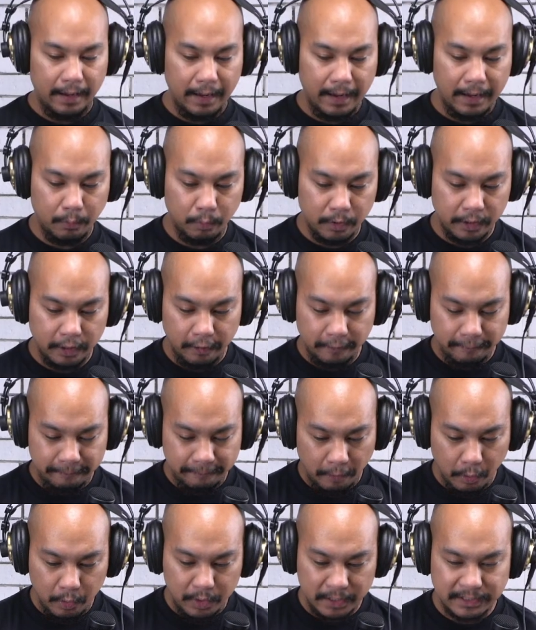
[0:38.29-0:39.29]
And we're going to
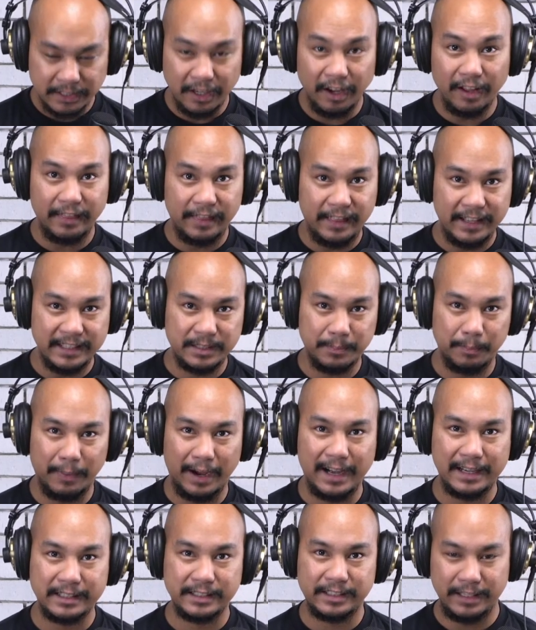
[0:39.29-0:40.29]
focus on this
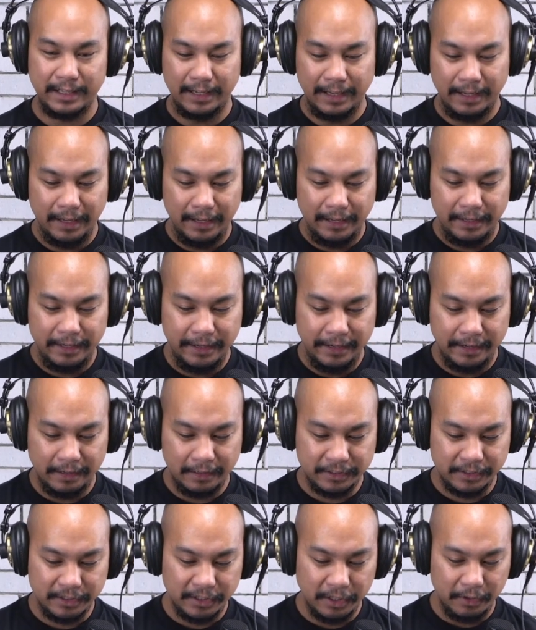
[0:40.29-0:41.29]
box here.
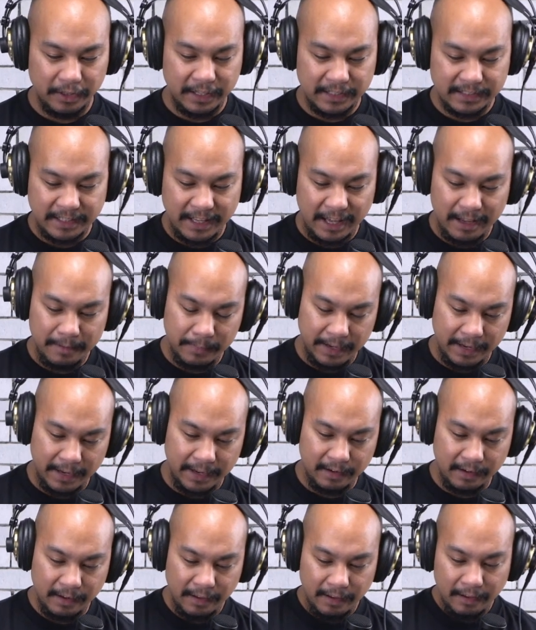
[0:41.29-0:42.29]
So this came
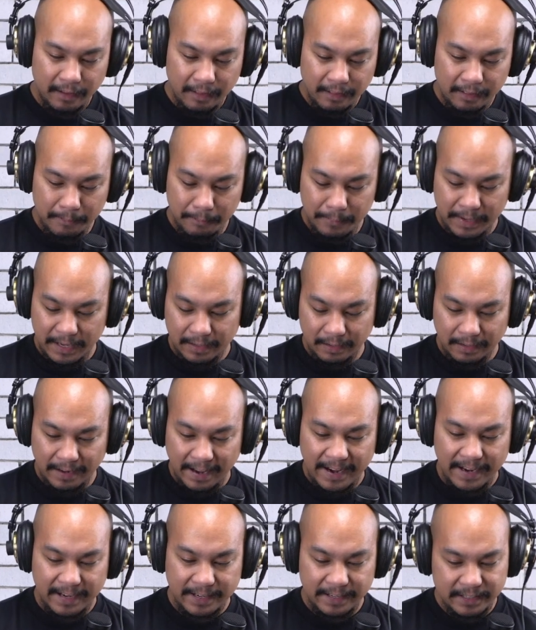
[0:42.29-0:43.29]
in the mail,
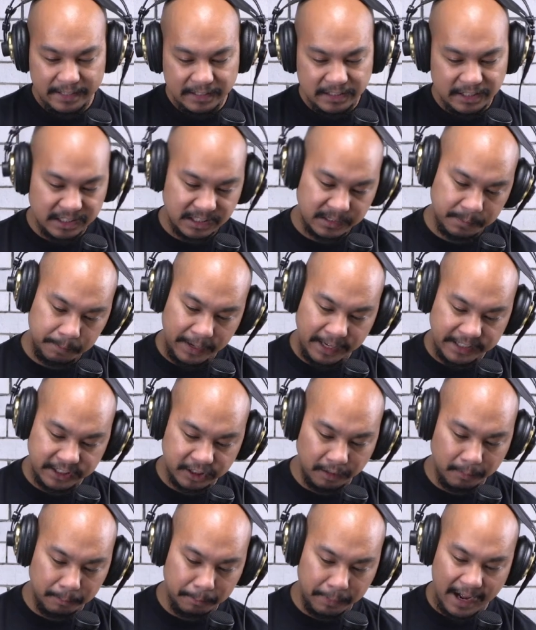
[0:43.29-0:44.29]
and it is a
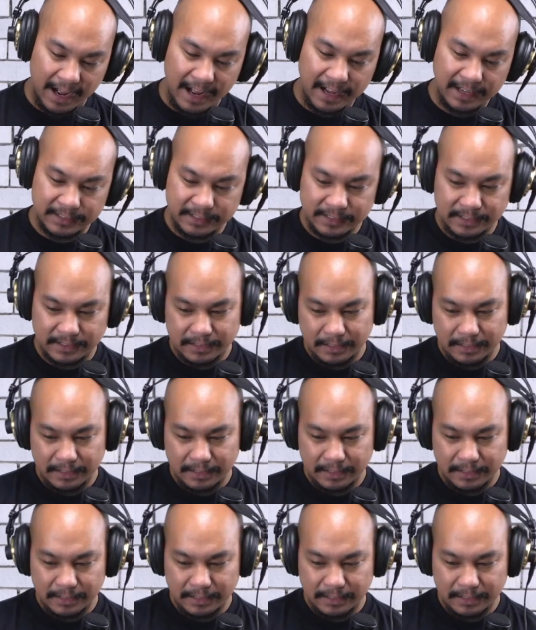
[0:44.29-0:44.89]
special box.